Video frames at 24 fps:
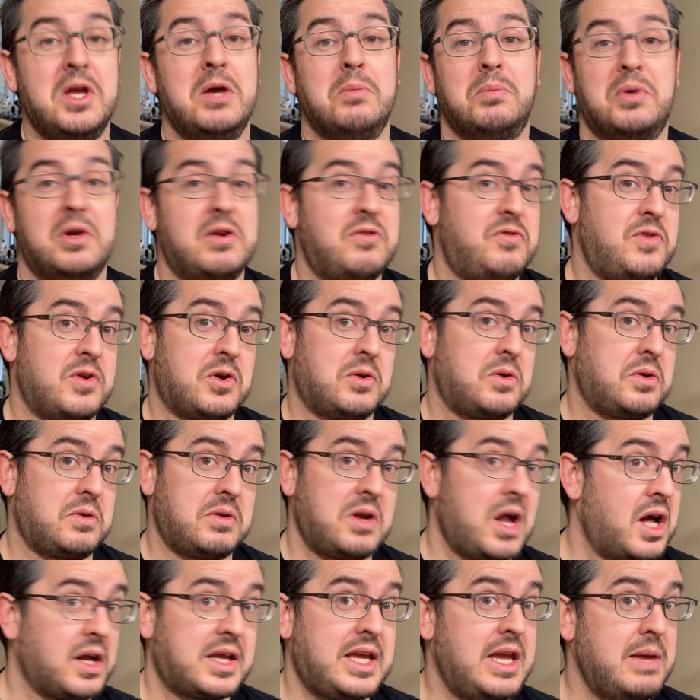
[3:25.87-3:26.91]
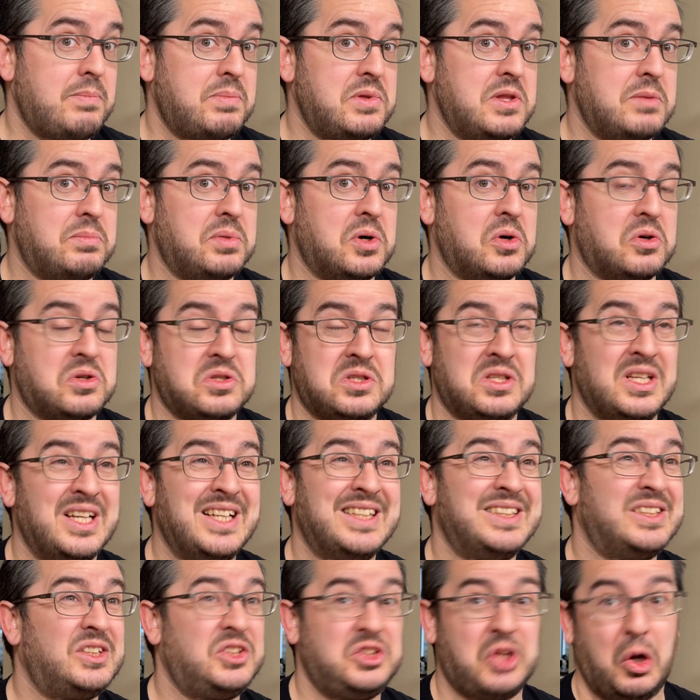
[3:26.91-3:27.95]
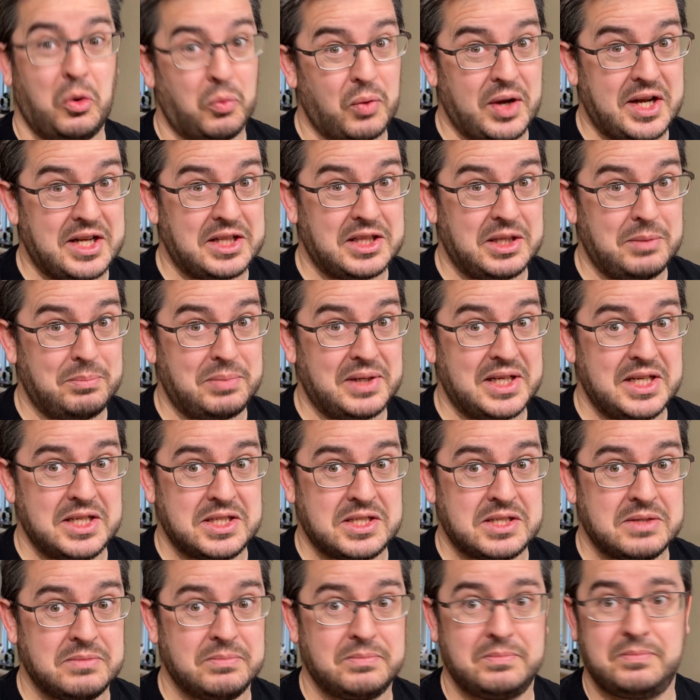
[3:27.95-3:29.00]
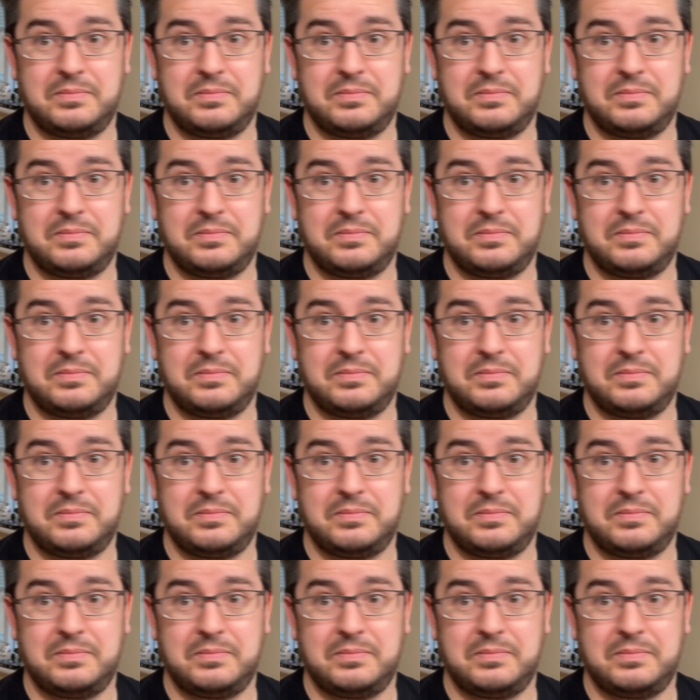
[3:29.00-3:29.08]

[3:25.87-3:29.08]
But if you're not keeping the books, don't write in them, please.